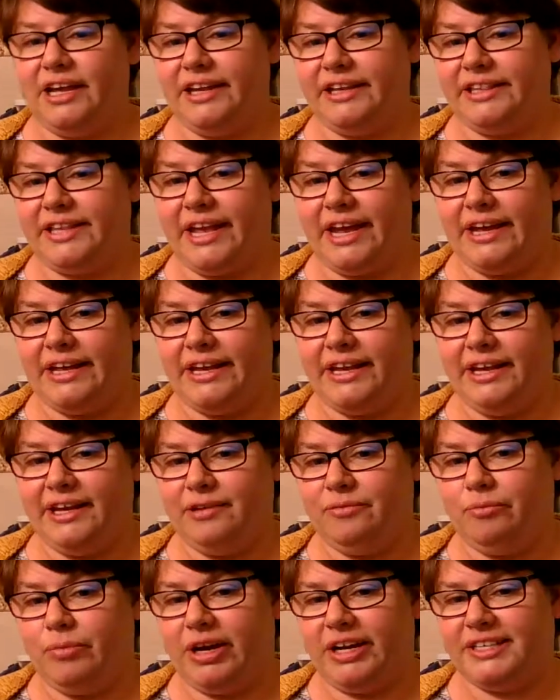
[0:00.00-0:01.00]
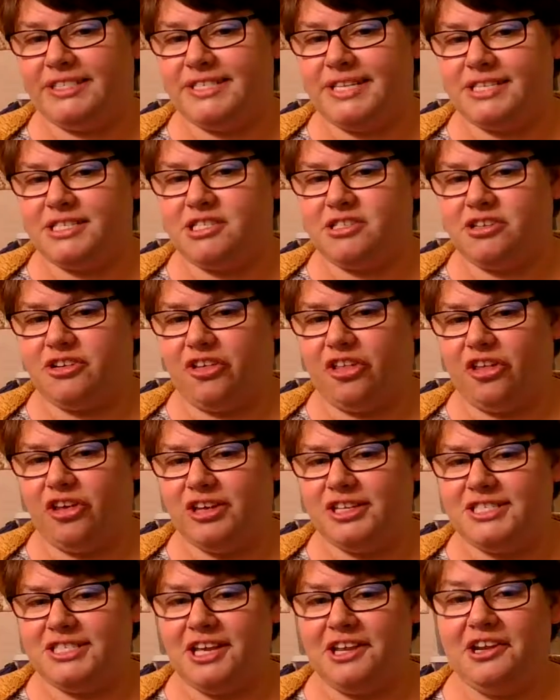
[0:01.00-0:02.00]
Danny, my sister-in-law,
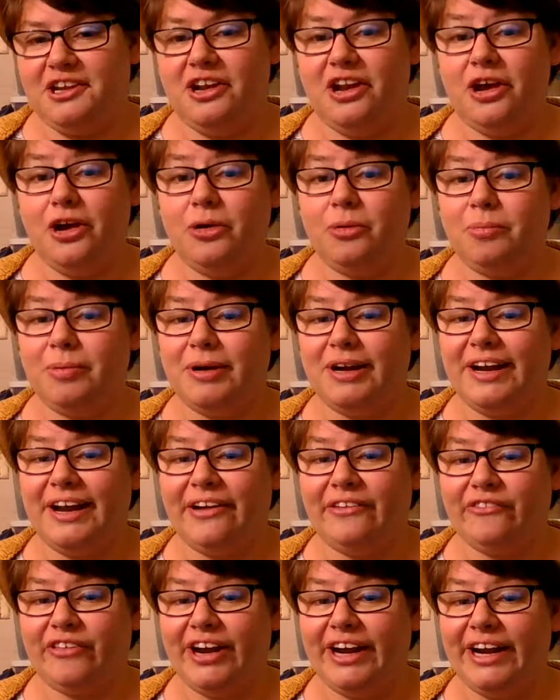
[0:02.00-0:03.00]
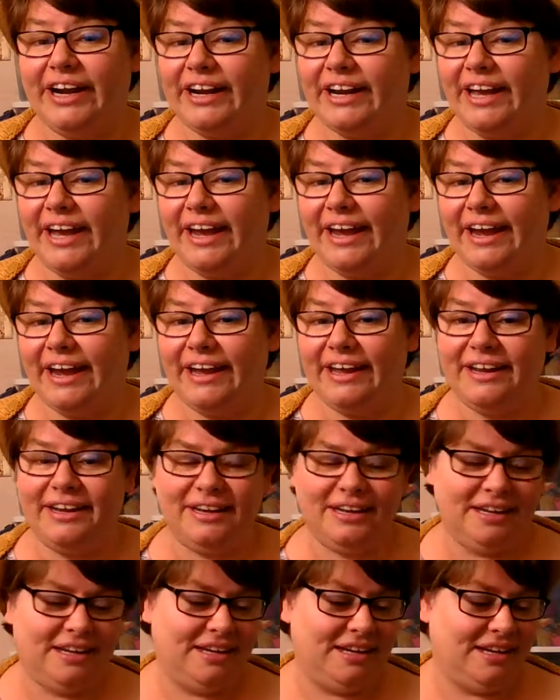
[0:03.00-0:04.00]
said no, but Aunt Raina can.
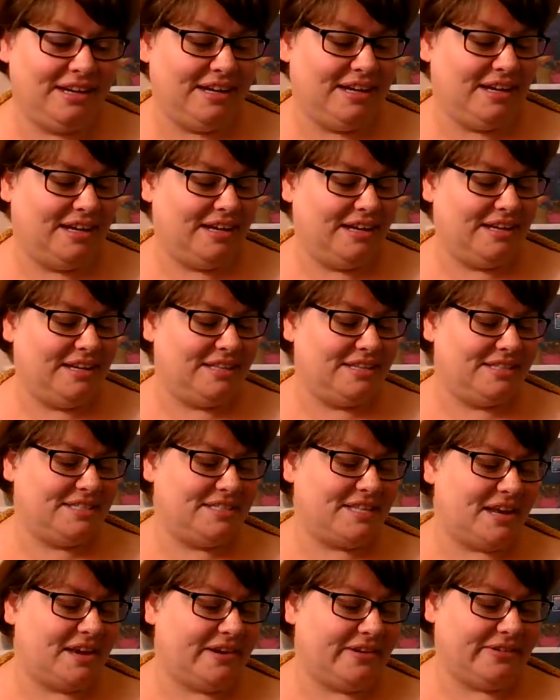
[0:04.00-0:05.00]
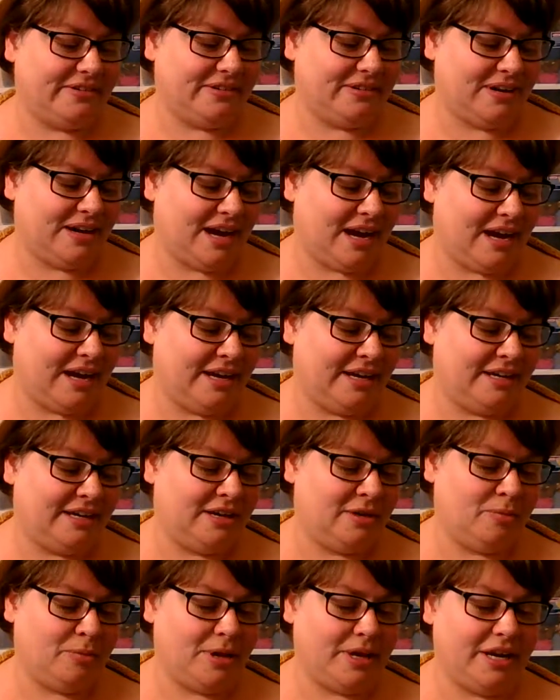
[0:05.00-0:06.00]
So I
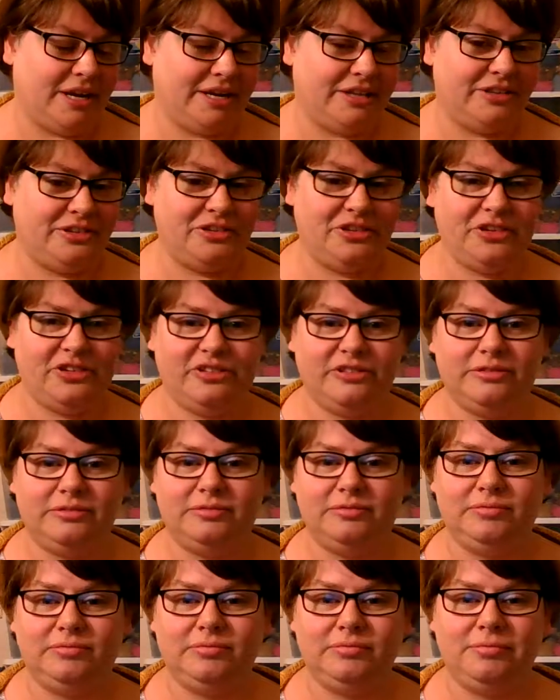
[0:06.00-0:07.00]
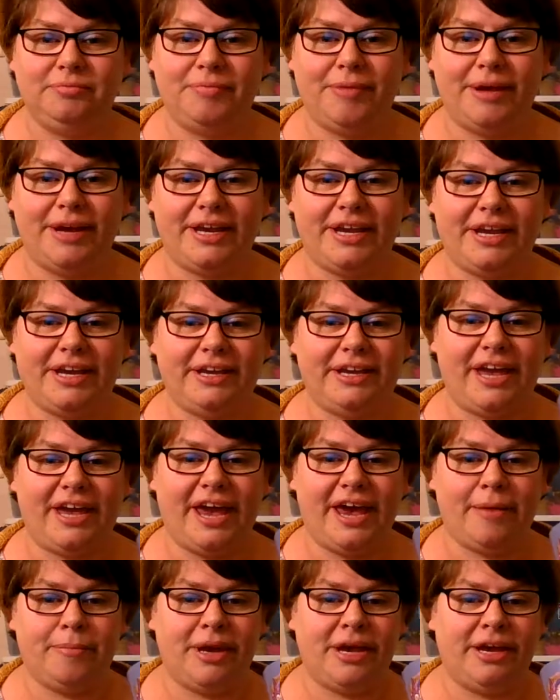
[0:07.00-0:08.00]
committed to making
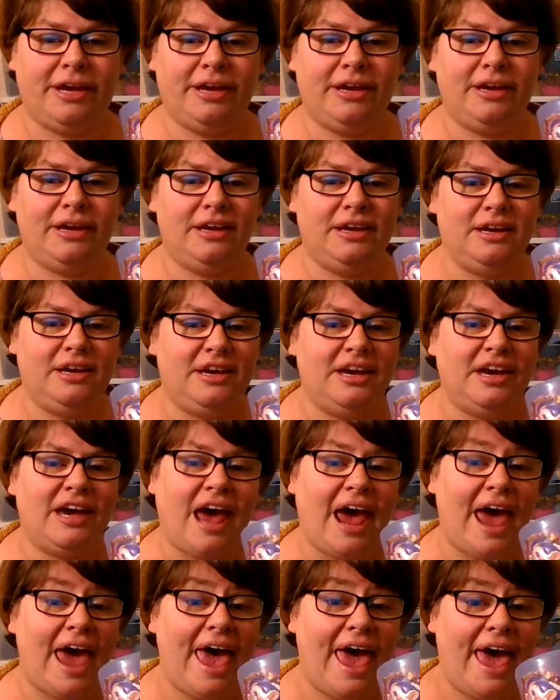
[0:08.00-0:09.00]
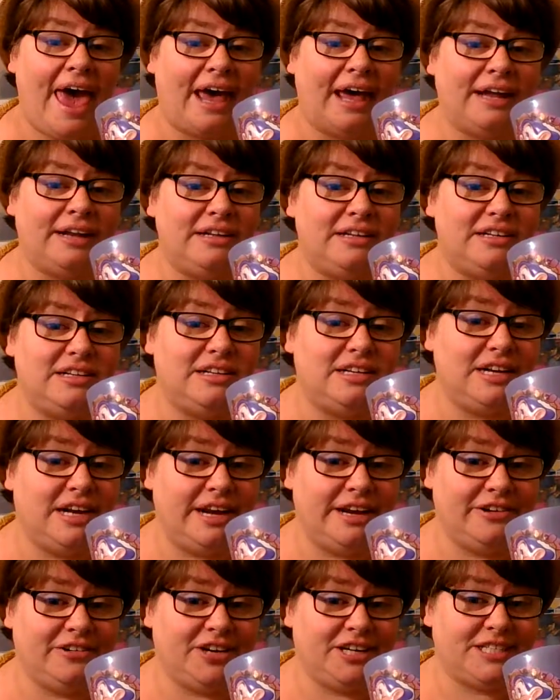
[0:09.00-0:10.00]
Cammie a hat,
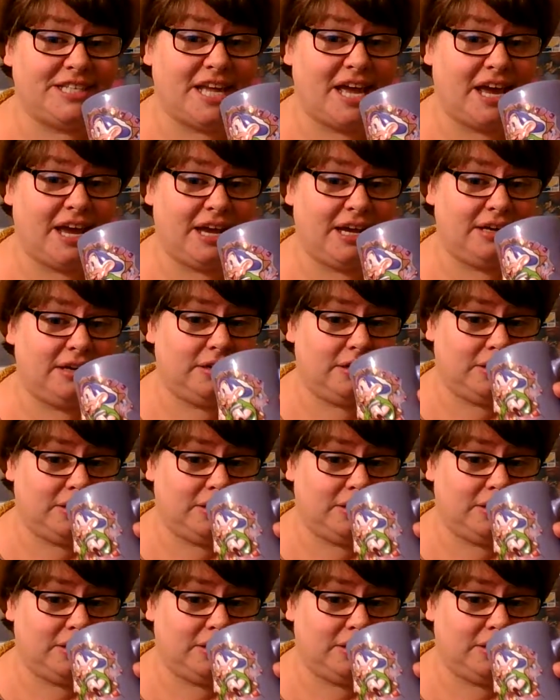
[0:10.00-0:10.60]
Henry's hat.